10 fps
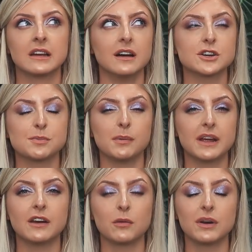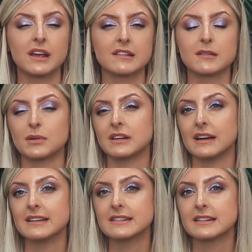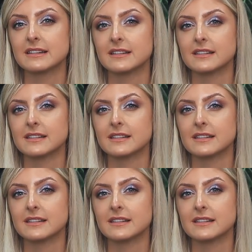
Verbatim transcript: I should probably get another one in case this one dies?